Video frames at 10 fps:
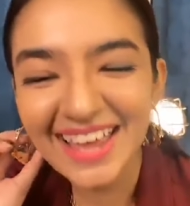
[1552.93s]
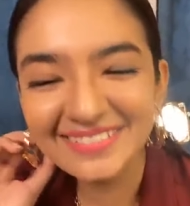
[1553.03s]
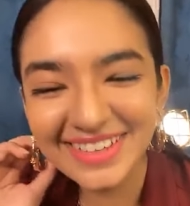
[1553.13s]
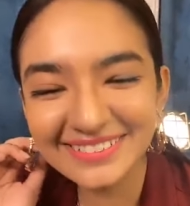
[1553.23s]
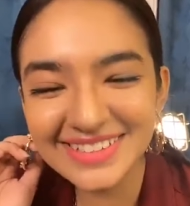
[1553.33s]

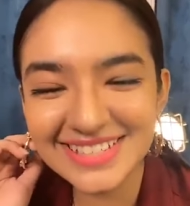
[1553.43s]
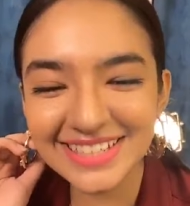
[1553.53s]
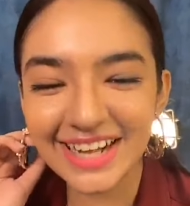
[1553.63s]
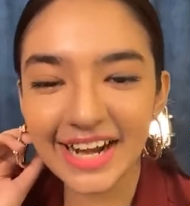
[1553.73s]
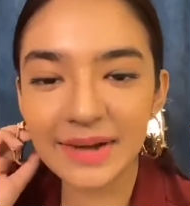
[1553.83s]
When will
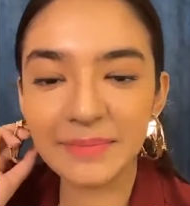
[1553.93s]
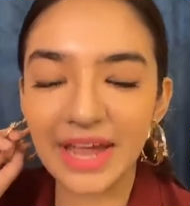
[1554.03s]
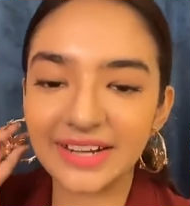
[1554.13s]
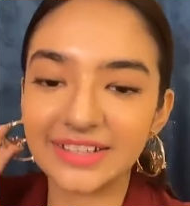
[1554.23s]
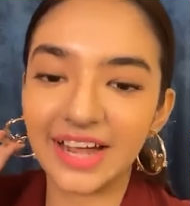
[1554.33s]
Cindra get
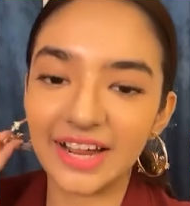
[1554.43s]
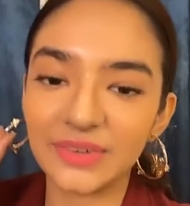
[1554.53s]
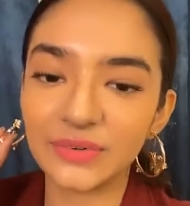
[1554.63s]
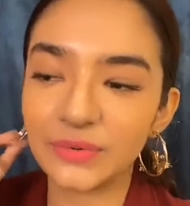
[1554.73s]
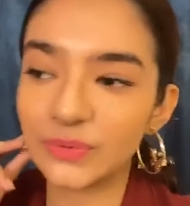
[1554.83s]
married? I
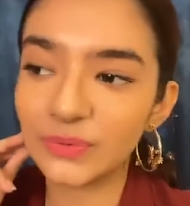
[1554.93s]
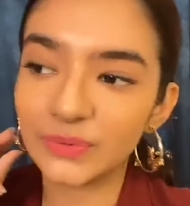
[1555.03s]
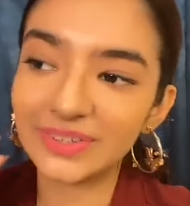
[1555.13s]
don't know.